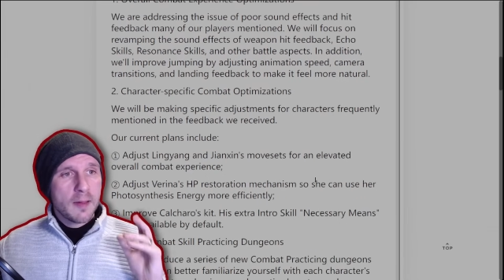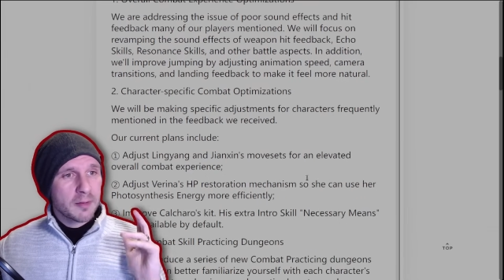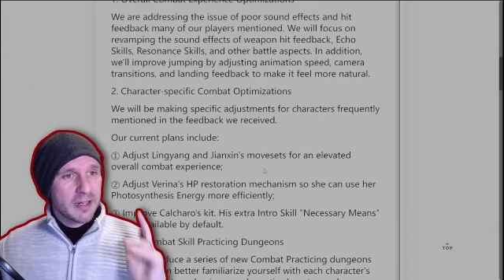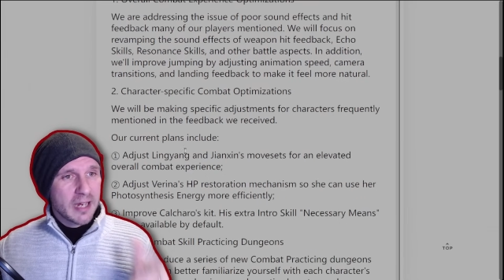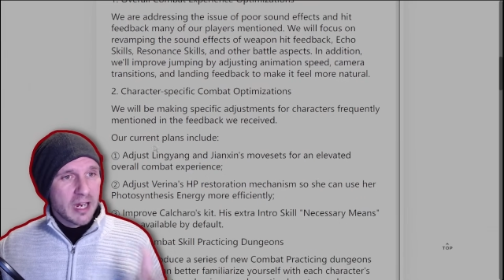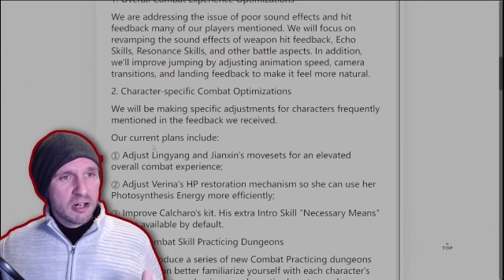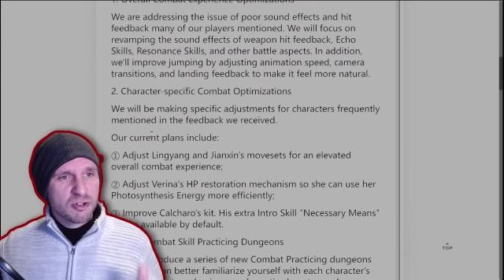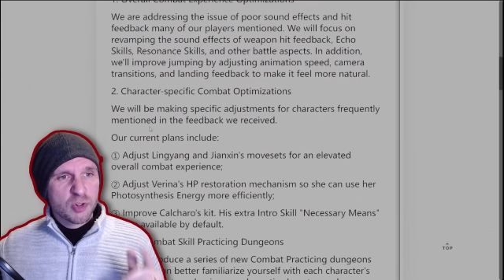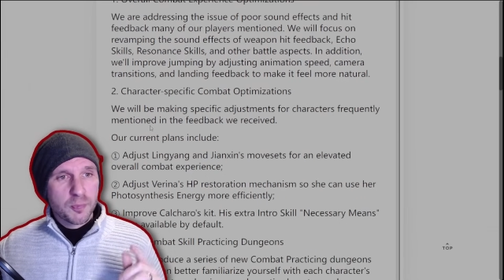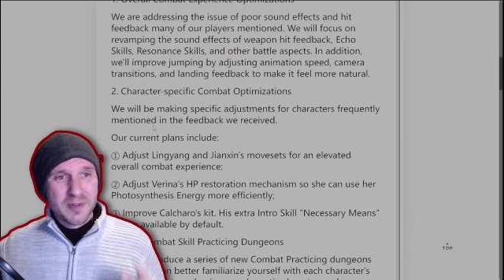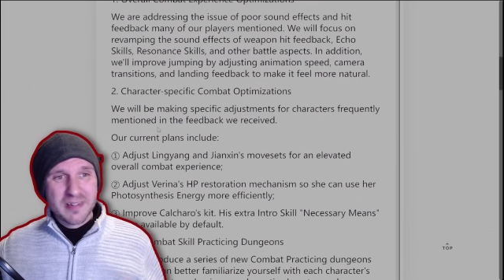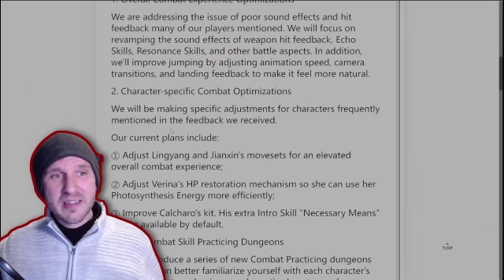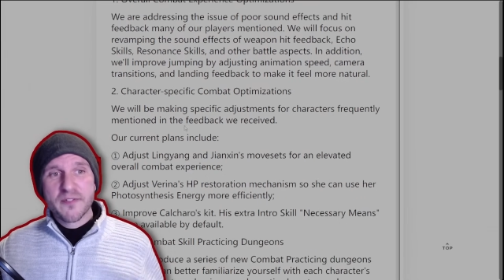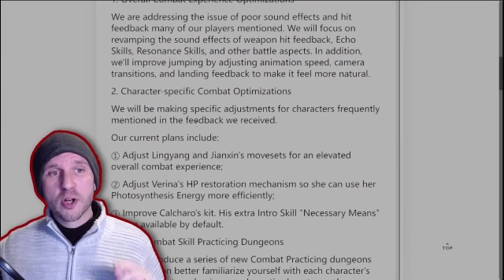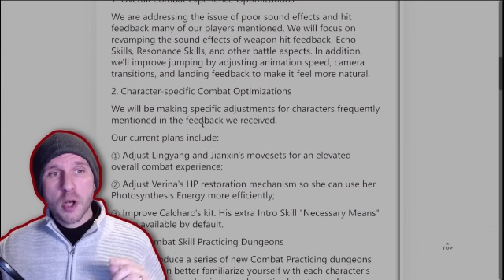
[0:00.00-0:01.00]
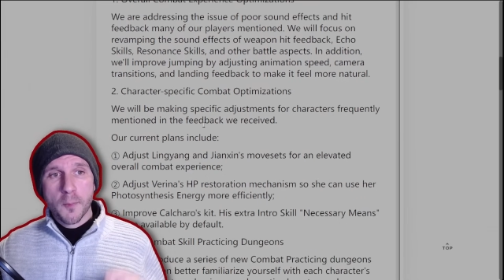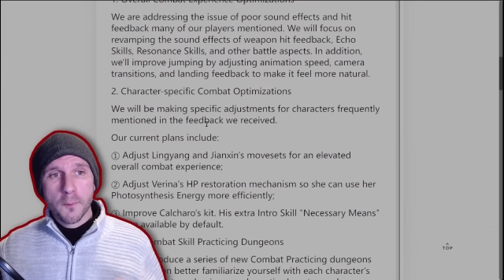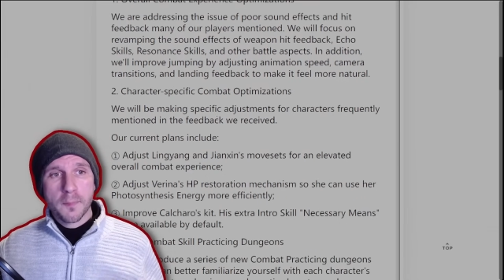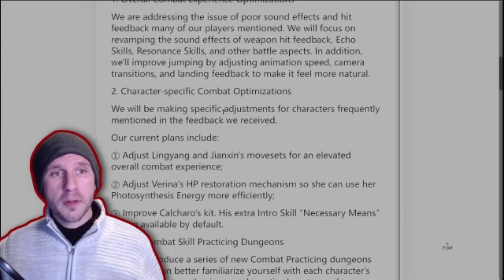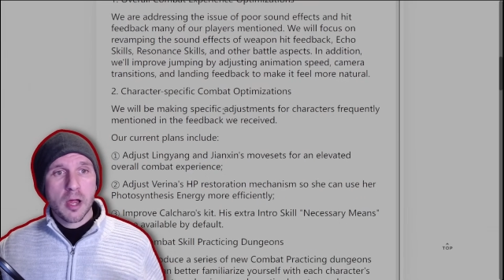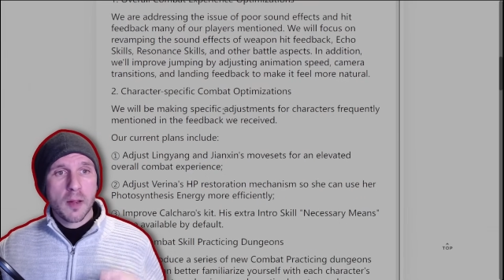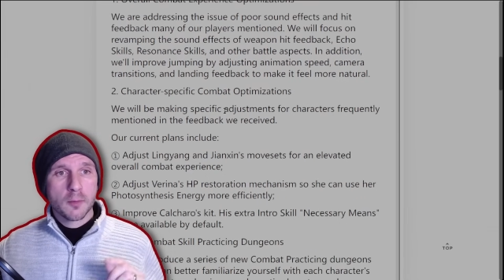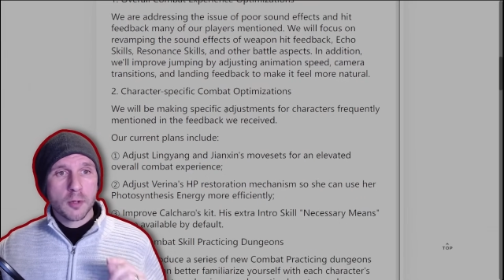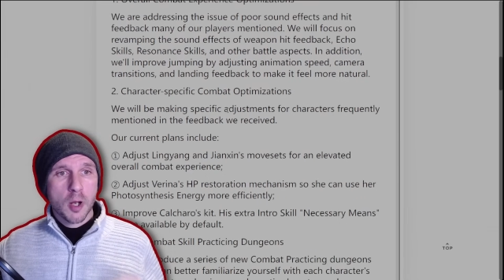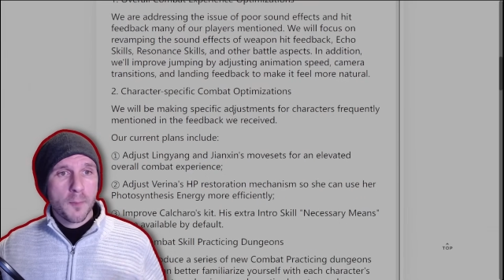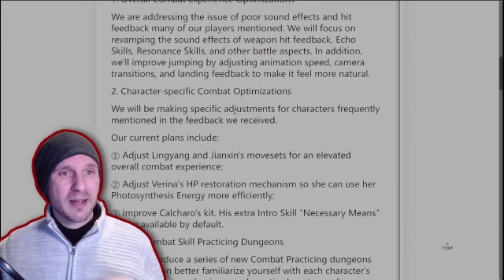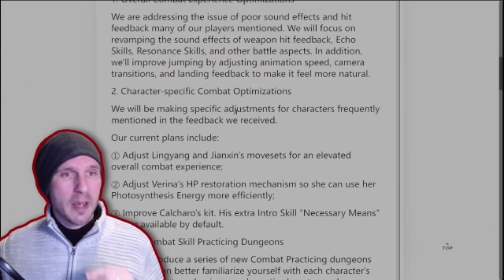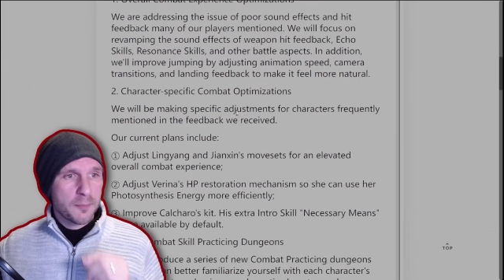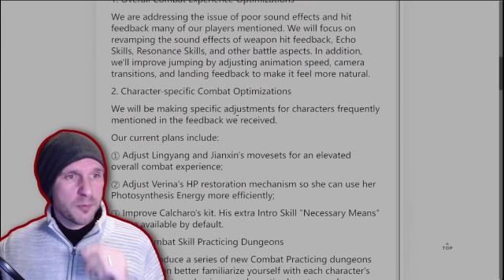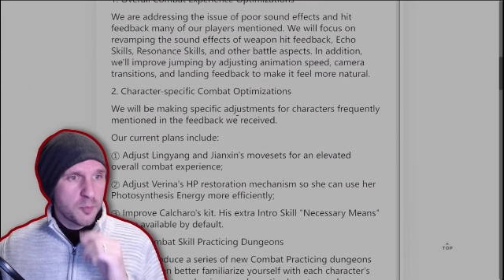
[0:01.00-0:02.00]
Character-specific combat
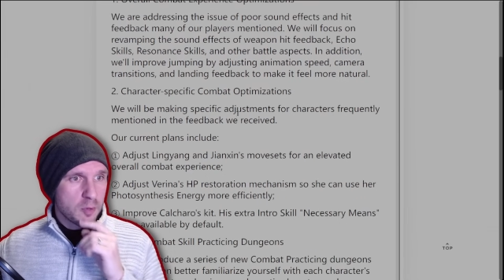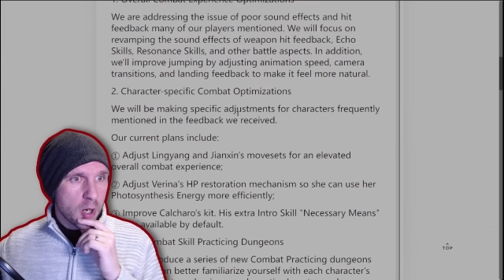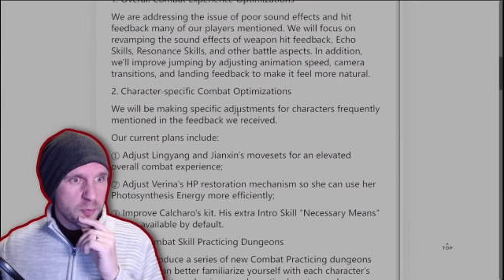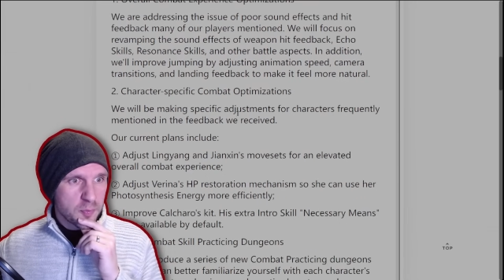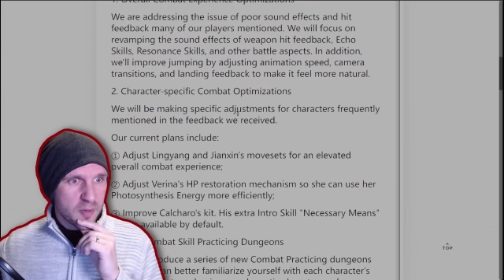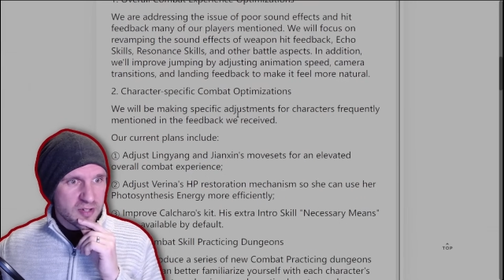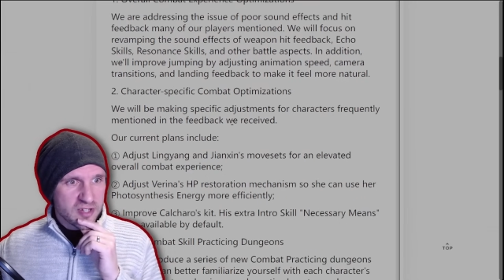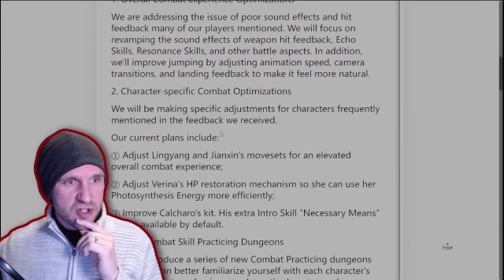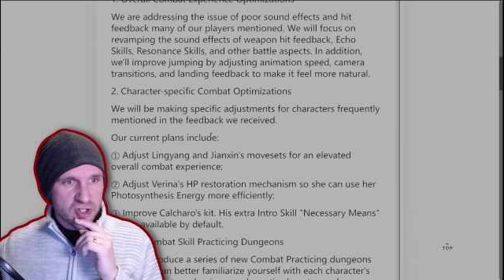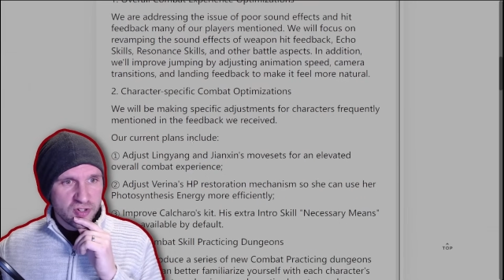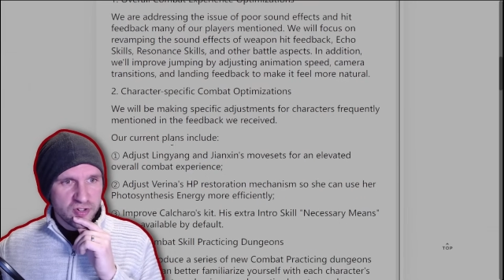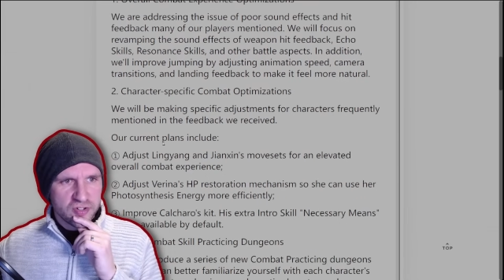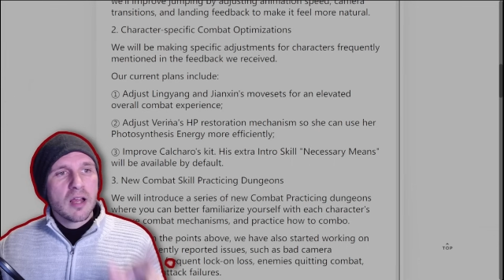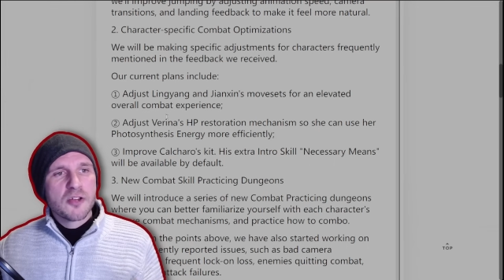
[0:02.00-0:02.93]
optimizations,